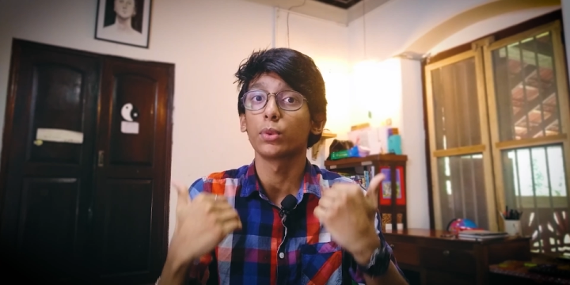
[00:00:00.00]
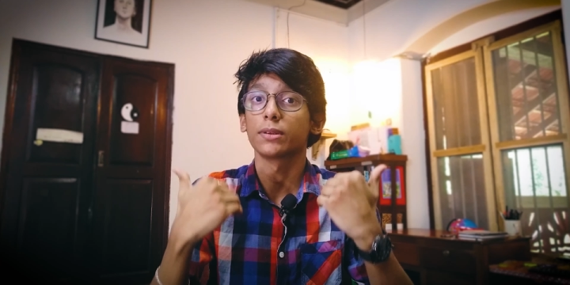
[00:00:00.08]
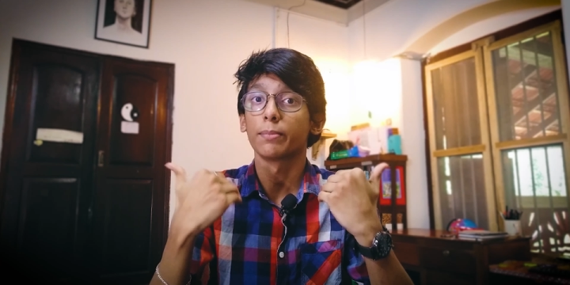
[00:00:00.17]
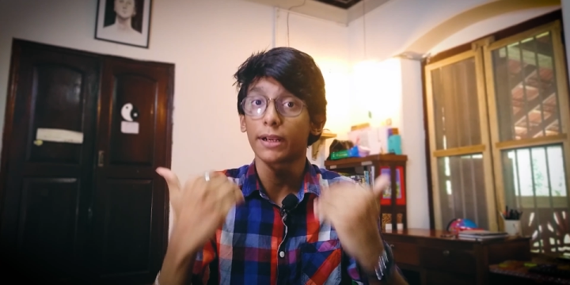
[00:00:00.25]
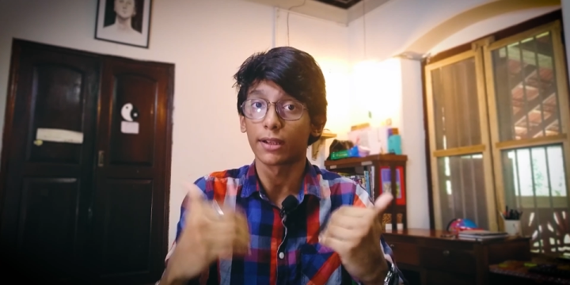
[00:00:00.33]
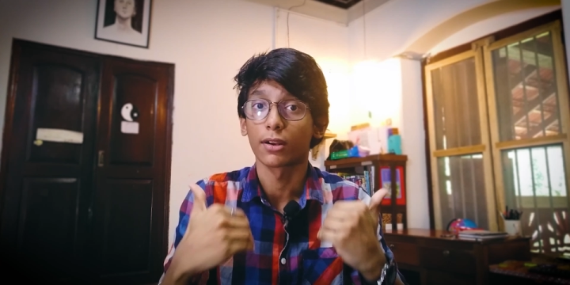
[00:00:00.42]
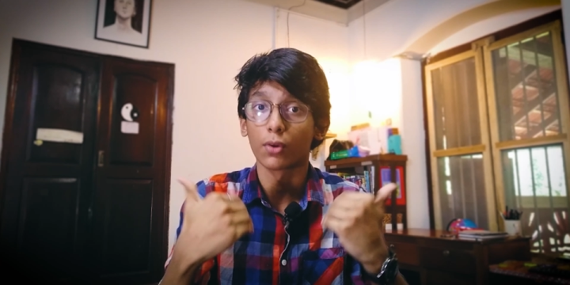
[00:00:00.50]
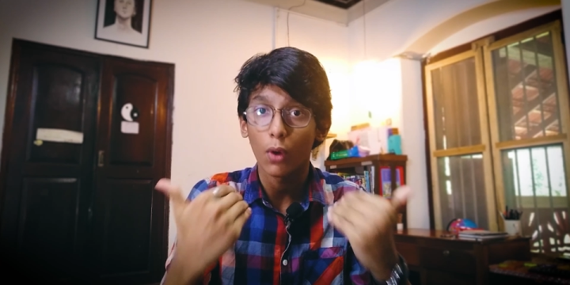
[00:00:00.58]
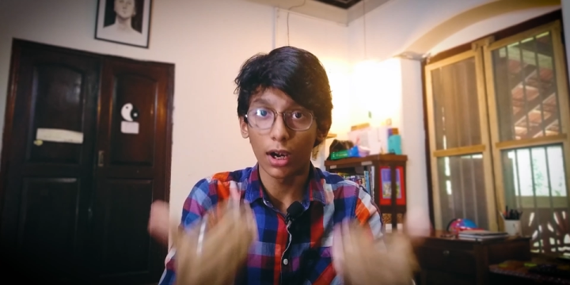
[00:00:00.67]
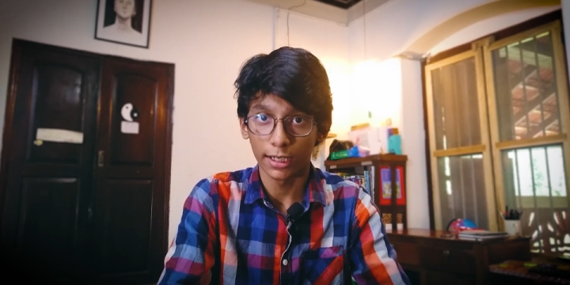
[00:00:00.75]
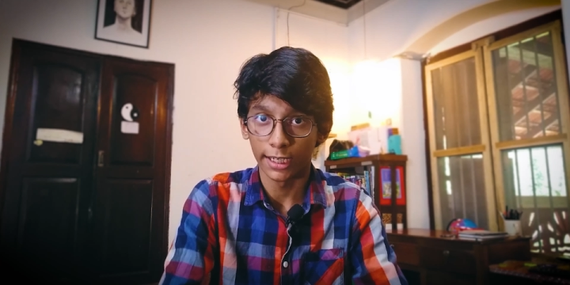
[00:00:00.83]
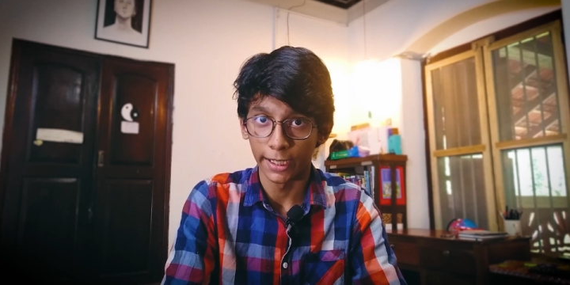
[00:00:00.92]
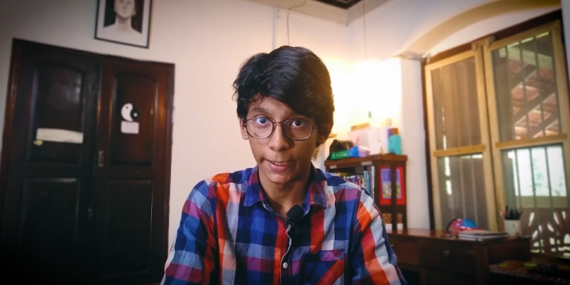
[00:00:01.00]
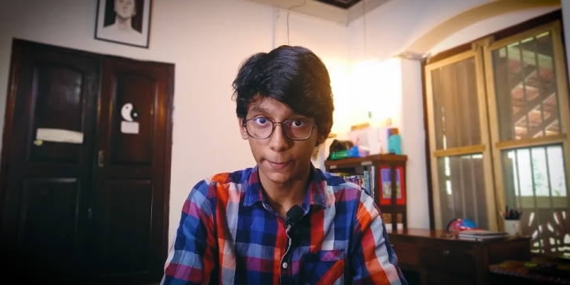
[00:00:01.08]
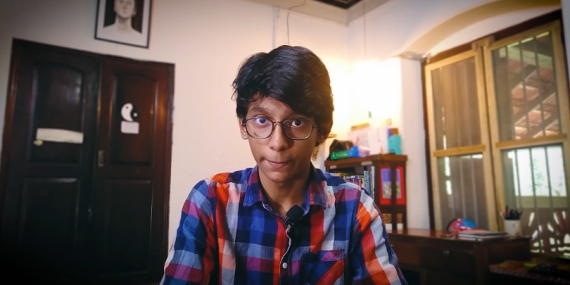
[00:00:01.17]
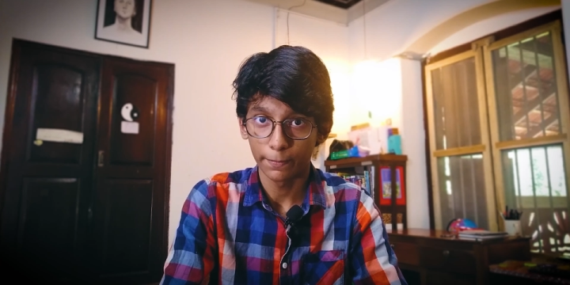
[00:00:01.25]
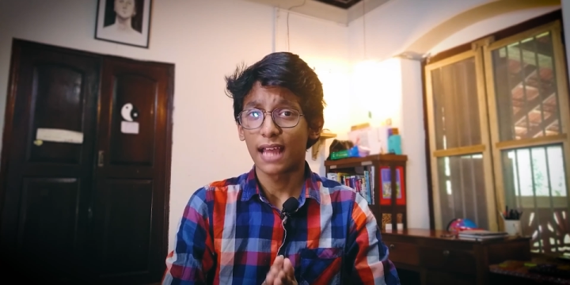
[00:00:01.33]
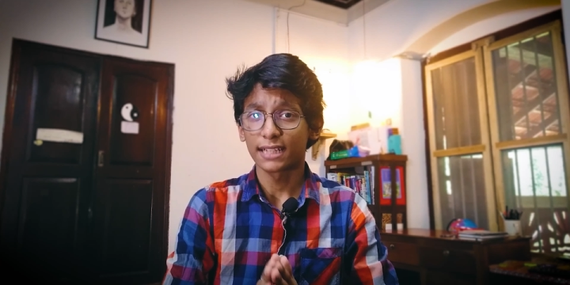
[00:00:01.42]
and with a better
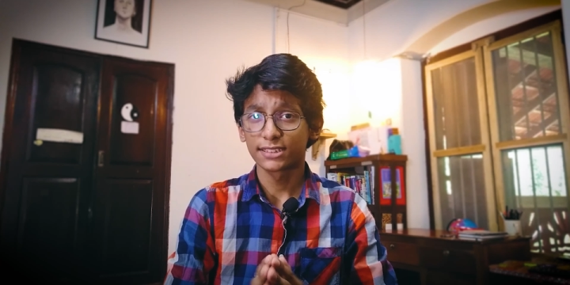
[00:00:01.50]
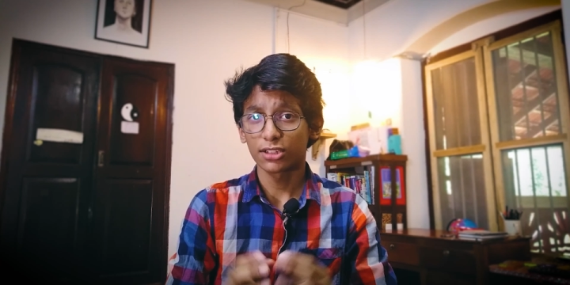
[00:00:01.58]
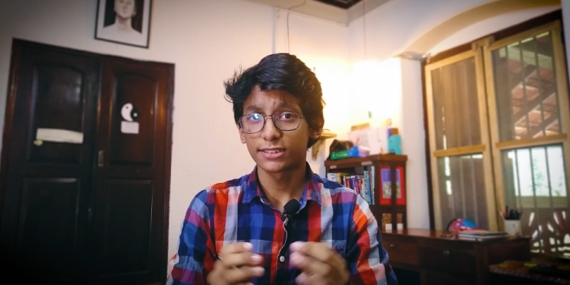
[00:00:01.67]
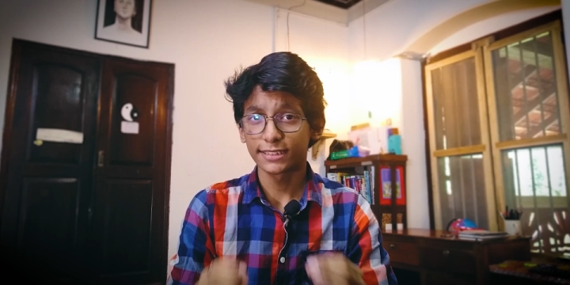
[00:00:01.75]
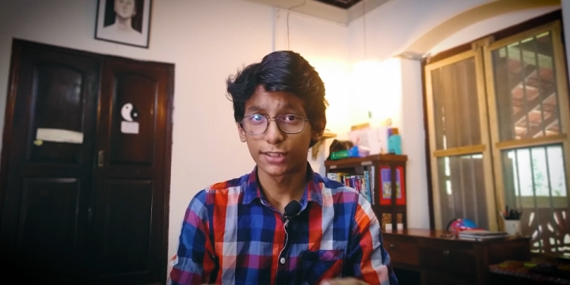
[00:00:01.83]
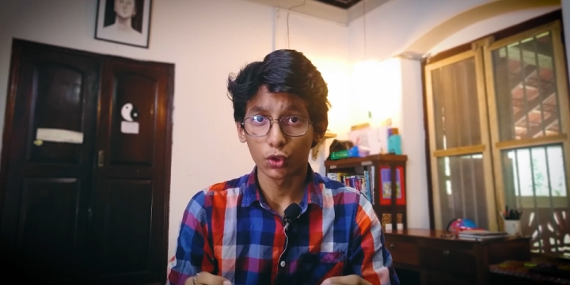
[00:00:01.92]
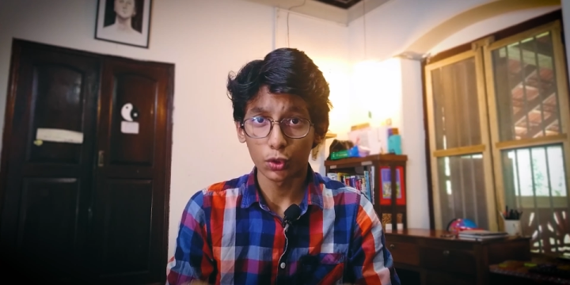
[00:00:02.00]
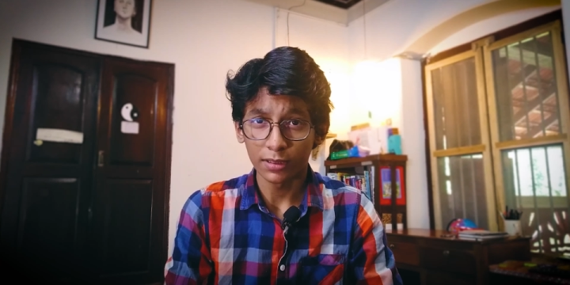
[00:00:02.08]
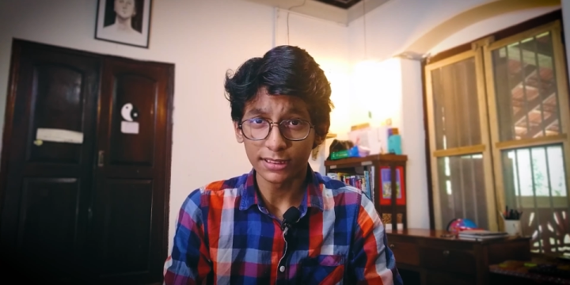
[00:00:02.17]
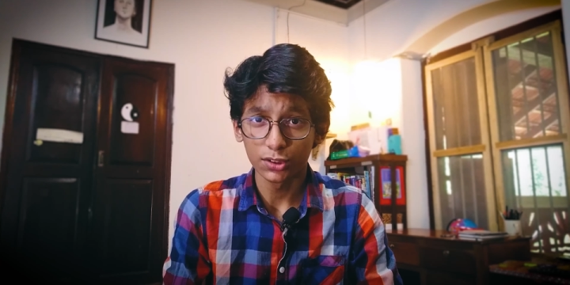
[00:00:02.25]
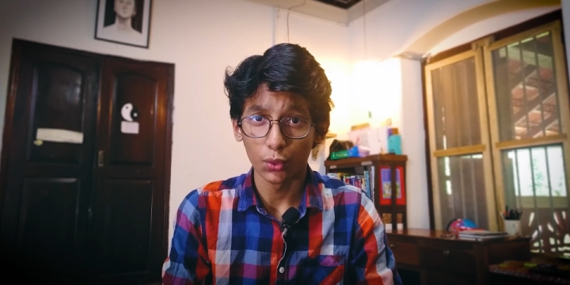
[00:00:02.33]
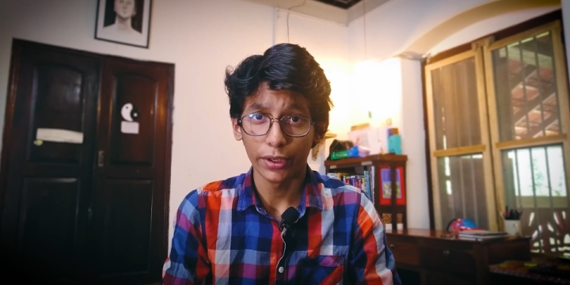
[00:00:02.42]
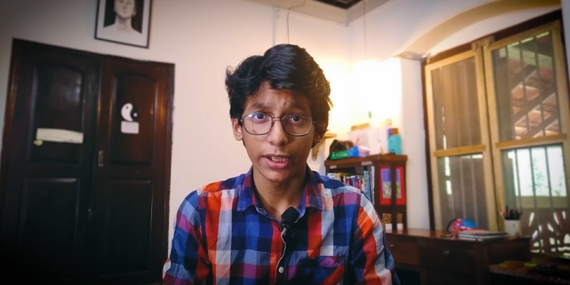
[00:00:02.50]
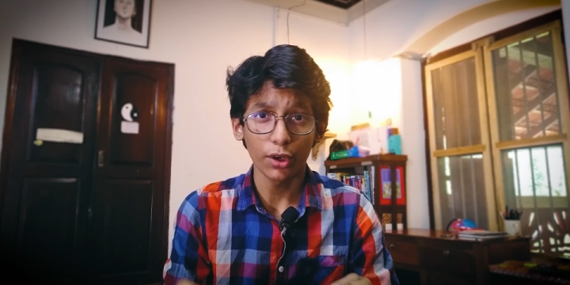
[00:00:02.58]
quality. But that's all just rumors,